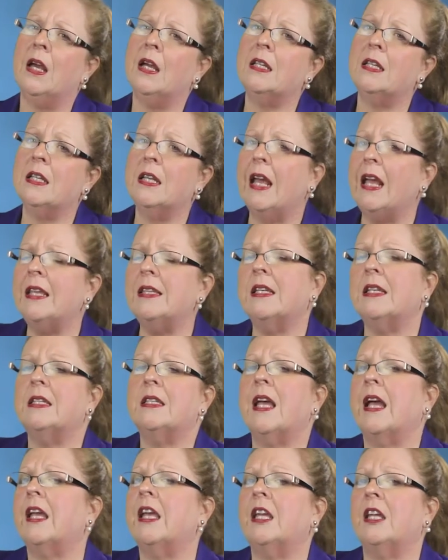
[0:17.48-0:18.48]
Today's
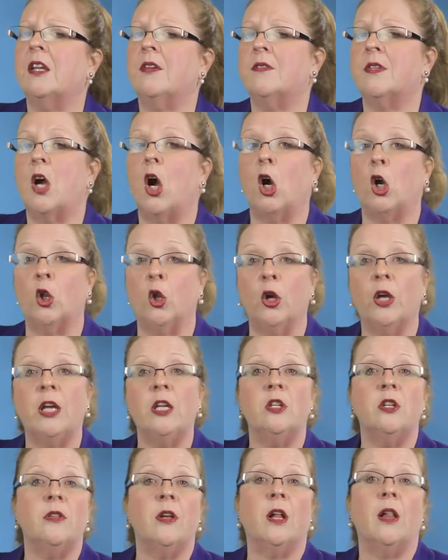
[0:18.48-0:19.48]
executives are
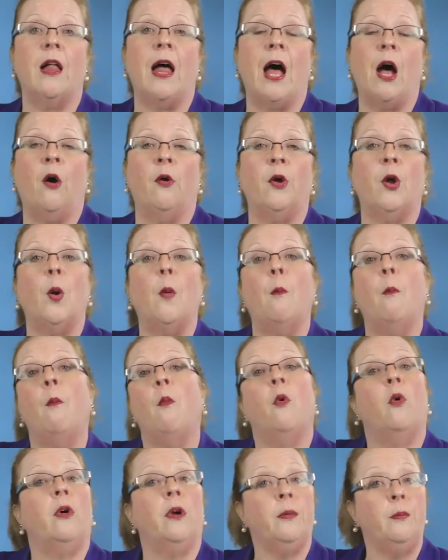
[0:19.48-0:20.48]
looking to the cloud
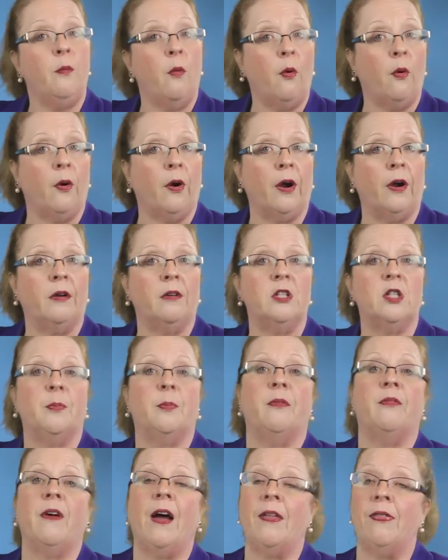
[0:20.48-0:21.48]
more and more to
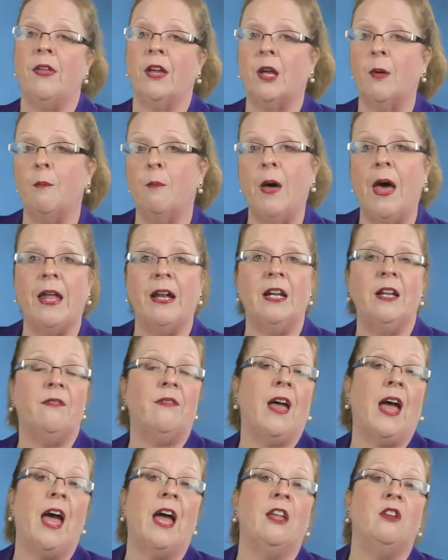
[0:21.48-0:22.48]
provide the competitive
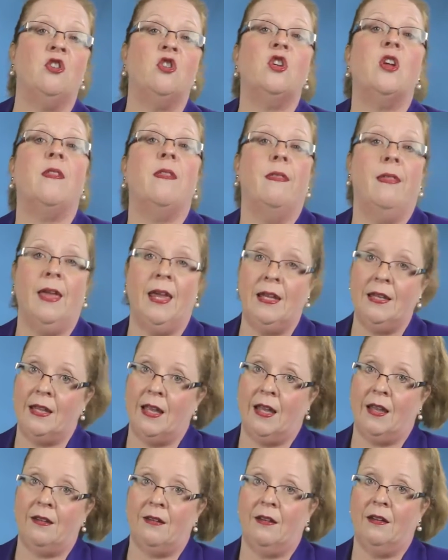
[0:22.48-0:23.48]
edge they
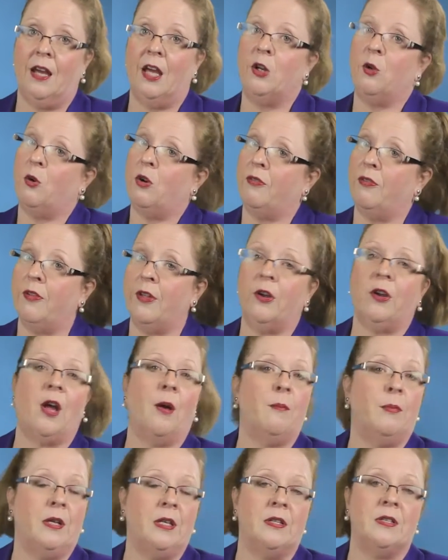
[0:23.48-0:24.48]
need in order for their
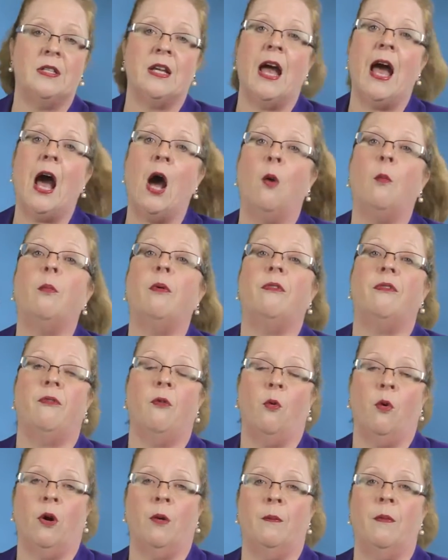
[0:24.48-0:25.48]
companies to
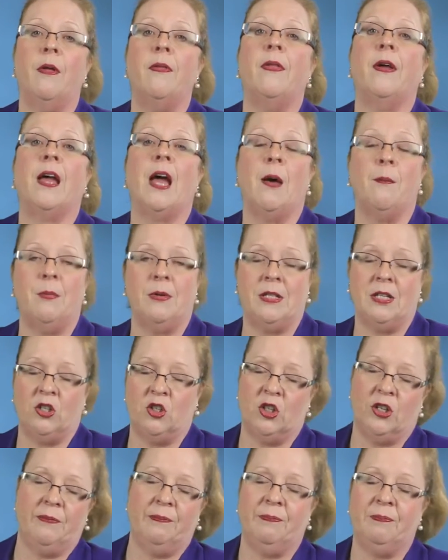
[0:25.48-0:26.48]
outperform the
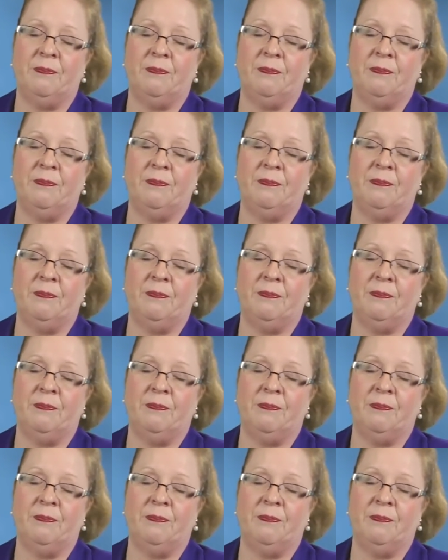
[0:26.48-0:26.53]
competition.